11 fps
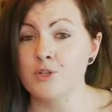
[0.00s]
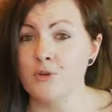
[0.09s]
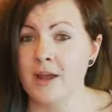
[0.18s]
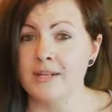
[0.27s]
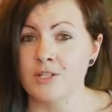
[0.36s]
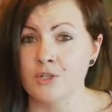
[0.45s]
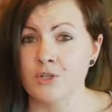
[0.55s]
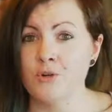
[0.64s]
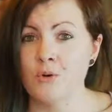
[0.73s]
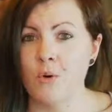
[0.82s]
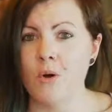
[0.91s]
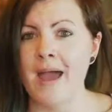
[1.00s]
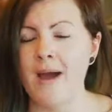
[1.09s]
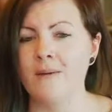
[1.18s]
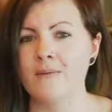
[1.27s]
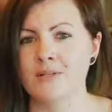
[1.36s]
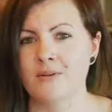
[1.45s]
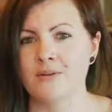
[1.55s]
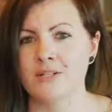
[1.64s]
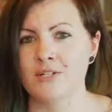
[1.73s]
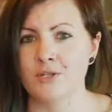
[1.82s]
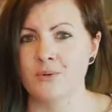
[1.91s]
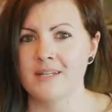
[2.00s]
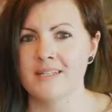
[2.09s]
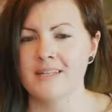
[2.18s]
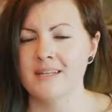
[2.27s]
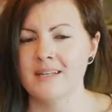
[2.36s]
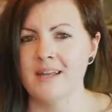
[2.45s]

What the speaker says: trying to do or how I was going to do it.